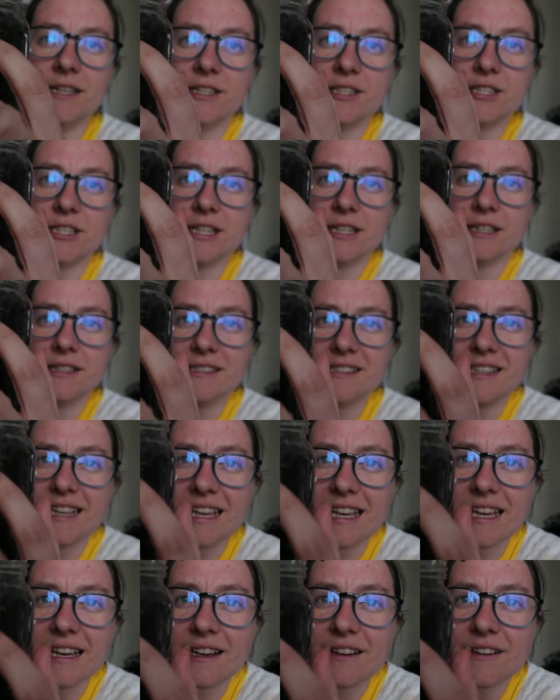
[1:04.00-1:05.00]
just
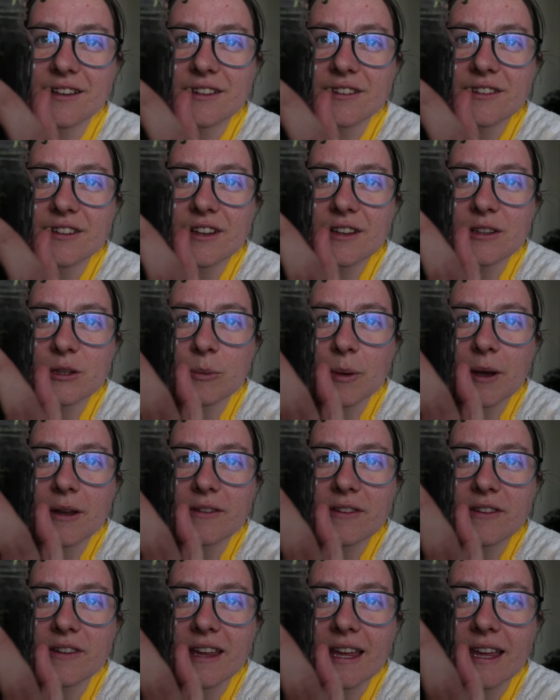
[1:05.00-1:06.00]
here you can just about
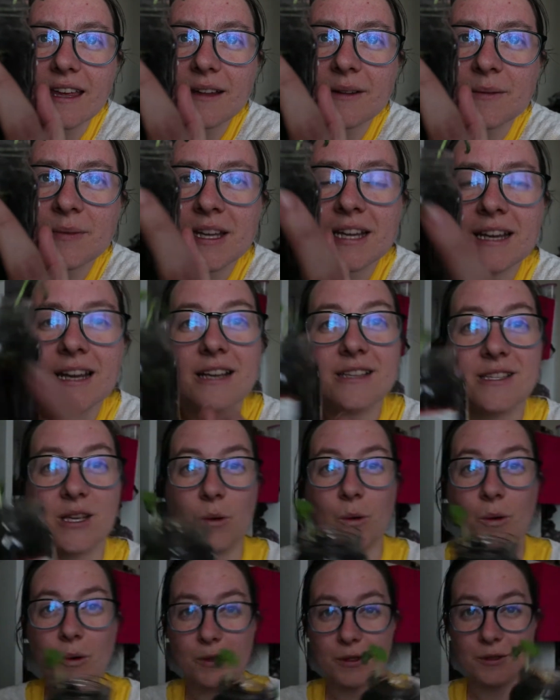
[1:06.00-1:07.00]
see it so
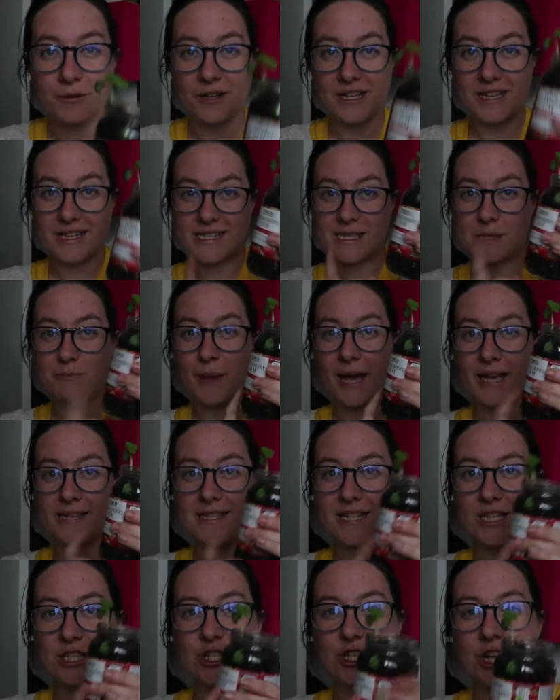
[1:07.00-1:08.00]
all three this is
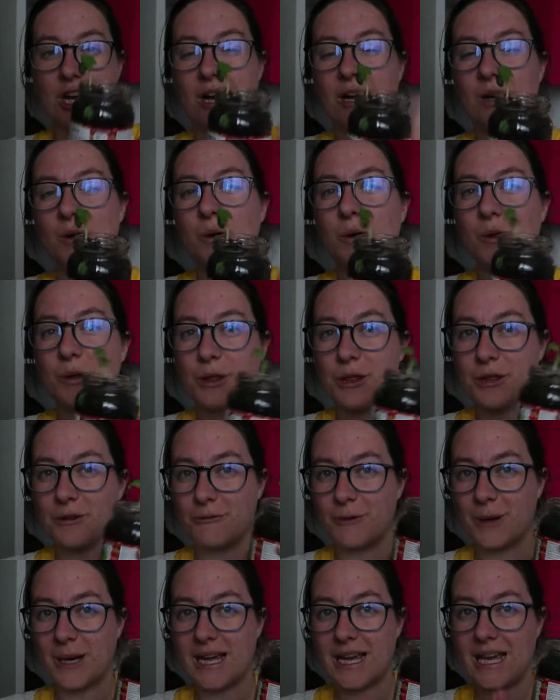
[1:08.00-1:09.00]
Bessie's jar all
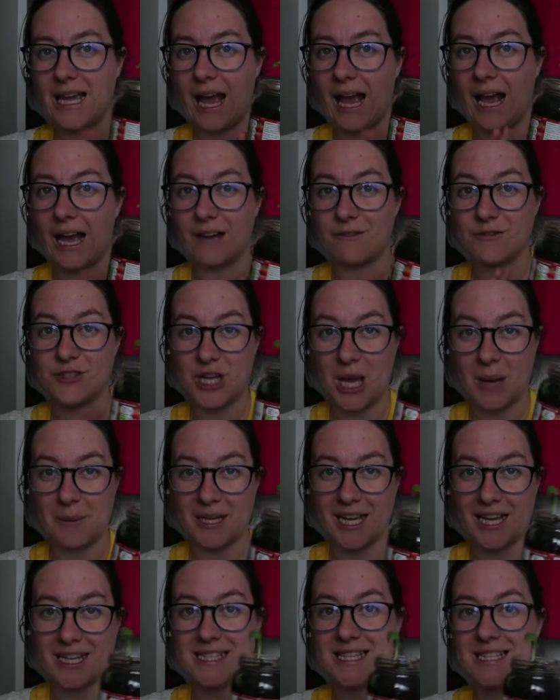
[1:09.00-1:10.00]
three have
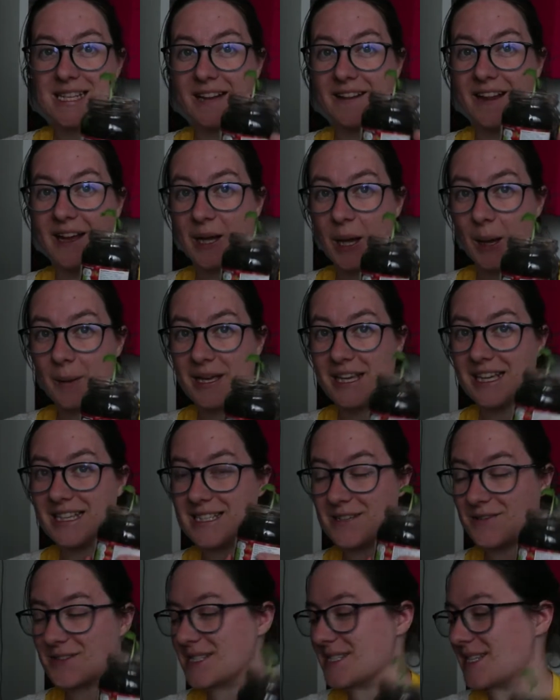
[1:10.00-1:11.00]
germinated and they're coming in
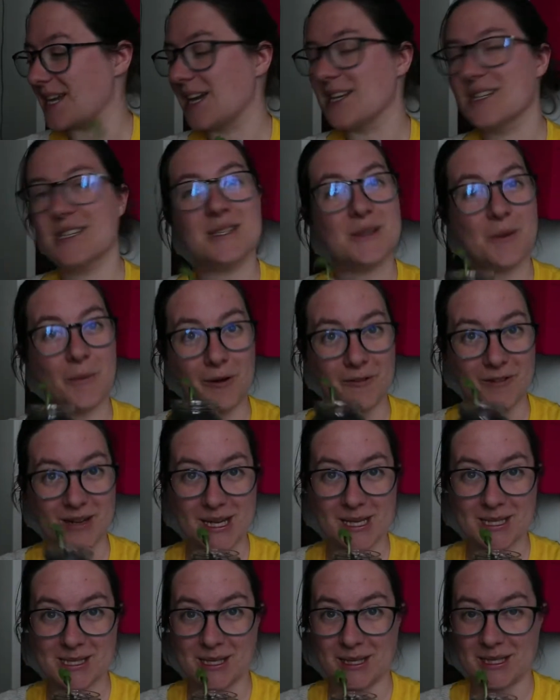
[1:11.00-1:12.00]
different stages we're really
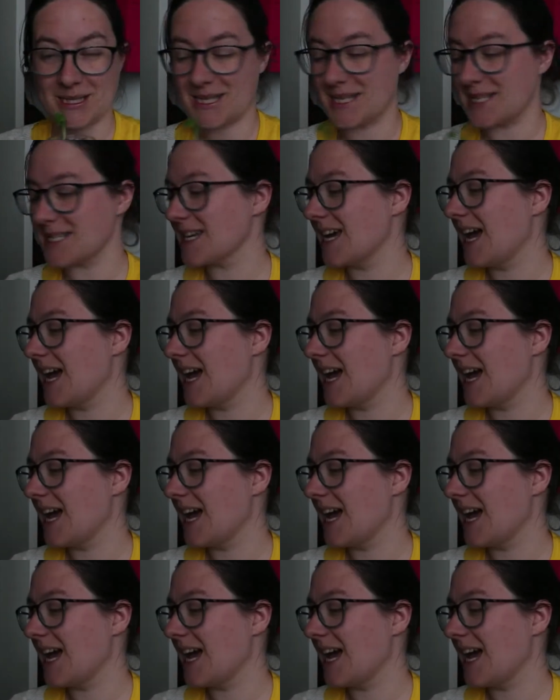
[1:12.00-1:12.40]
excited